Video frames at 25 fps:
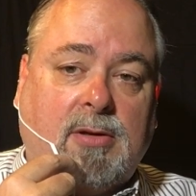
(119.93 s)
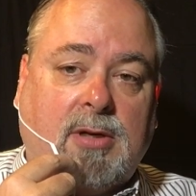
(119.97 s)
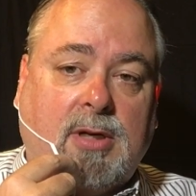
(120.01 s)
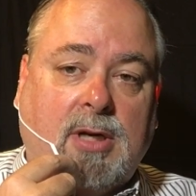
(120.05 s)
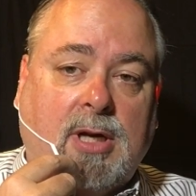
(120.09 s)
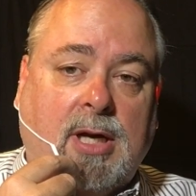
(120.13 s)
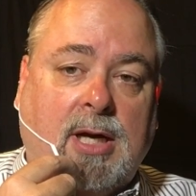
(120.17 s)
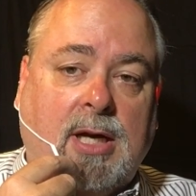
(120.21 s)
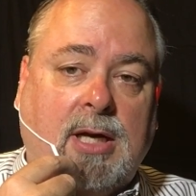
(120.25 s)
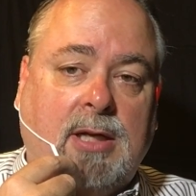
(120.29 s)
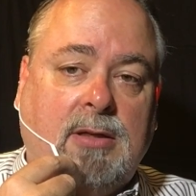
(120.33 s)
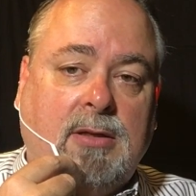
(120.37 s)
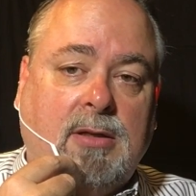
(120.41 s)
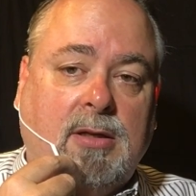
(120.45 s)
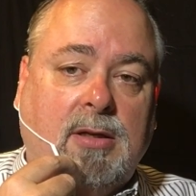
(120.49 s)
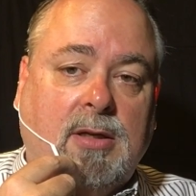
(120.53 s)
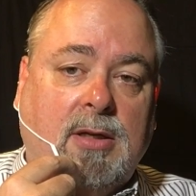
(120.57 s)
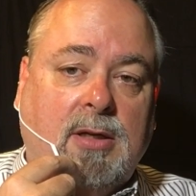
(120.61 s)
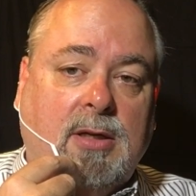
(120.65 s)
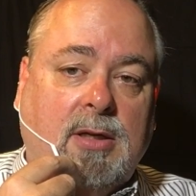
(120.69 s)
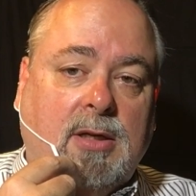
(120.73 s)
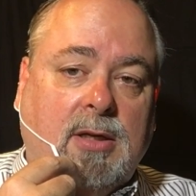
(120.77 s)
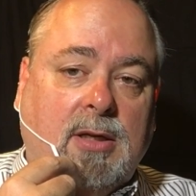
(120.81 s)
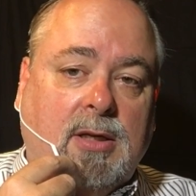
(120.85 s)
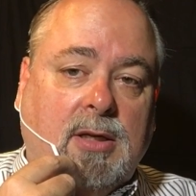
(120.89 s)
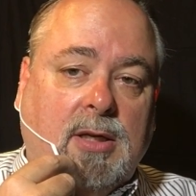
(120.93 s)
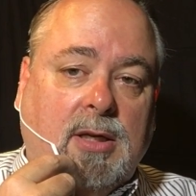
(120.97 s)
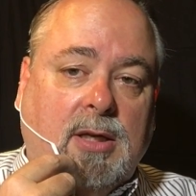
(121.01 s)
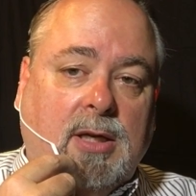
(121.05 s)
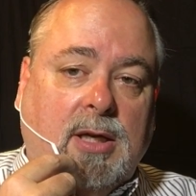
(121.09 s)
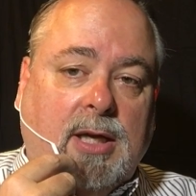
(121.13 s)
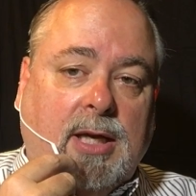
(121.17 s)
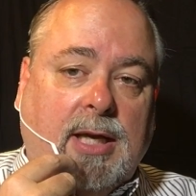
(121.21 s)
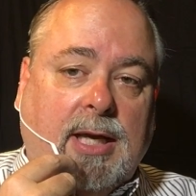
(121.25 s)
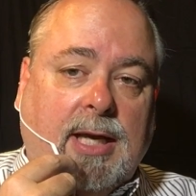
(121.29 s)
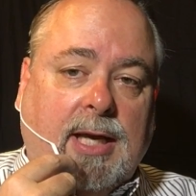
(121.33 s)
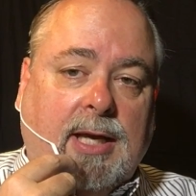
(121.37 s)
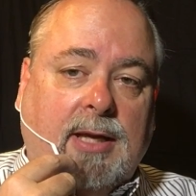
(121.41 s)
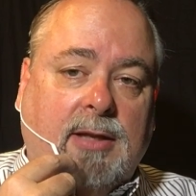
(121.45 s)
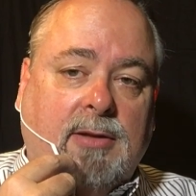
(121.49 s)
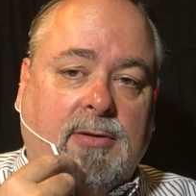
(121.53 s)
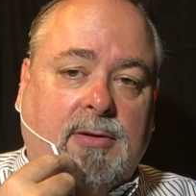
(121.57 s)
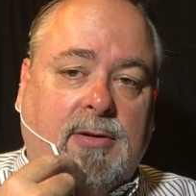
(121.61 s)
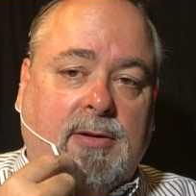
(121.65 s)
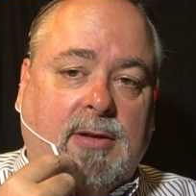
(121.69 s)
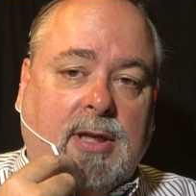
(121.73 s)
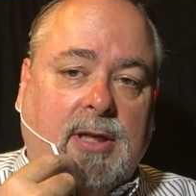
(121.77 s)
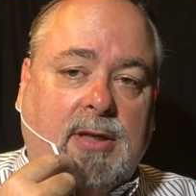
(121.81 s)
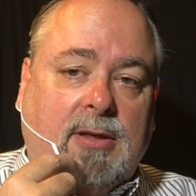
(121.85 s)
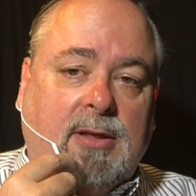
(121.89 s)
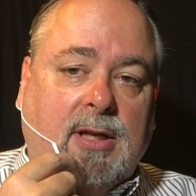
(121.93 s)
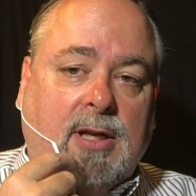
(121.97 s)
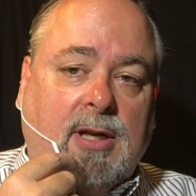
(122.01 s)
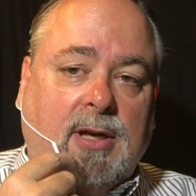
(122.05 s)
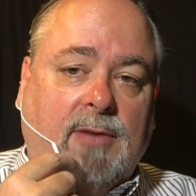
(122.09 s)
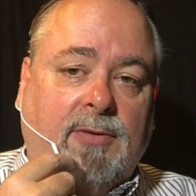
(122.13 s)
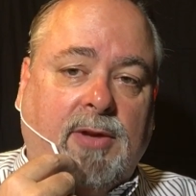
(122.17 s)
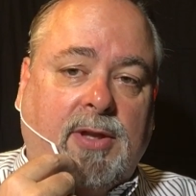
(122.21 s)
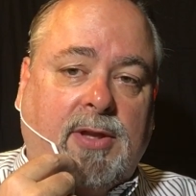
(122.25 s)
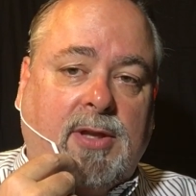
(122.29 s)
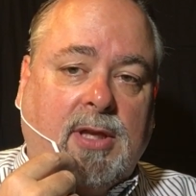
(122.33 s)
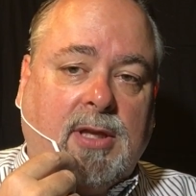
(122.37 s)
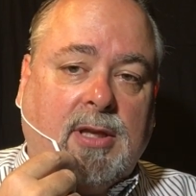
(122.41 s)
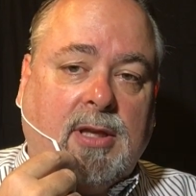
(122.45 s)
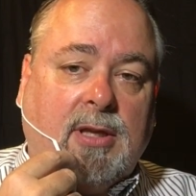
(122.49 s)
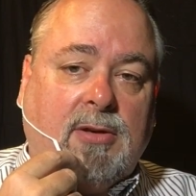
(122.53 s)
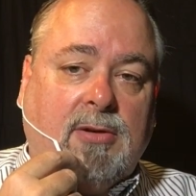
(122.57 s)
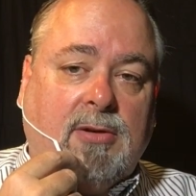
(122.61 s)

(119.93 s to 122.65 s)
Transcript: caught. And they did everything they